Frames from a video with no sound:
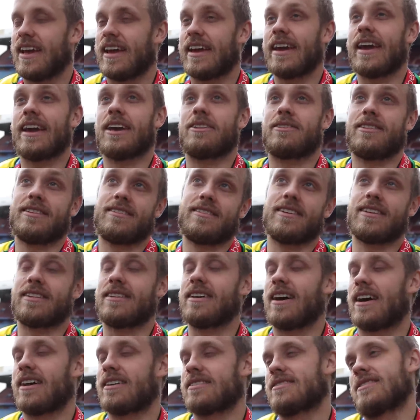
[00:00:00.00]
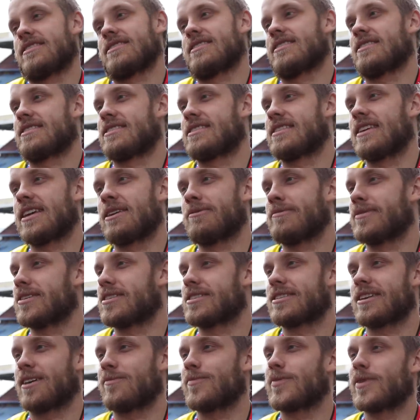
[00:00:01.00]
Yeah, it does. This team
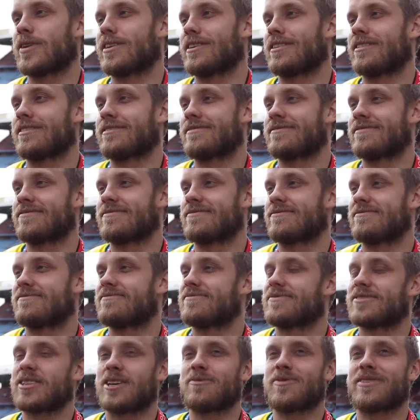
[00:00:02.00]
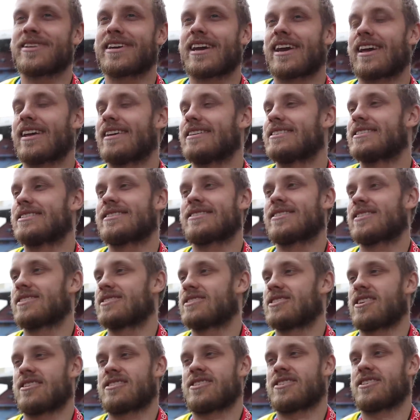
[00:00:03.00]
is something else.
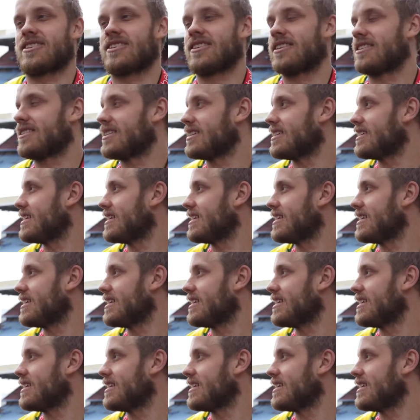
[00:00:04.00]
It's such a